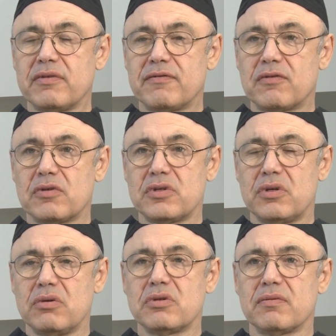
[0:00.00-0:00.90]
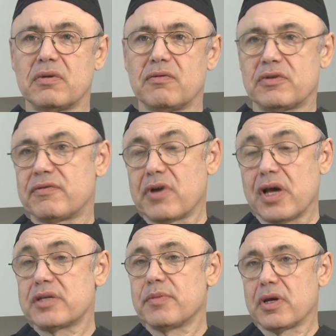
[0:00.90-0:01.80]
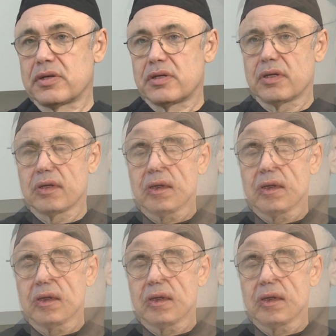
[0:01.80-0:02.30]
The first use of it was for asthma, actually.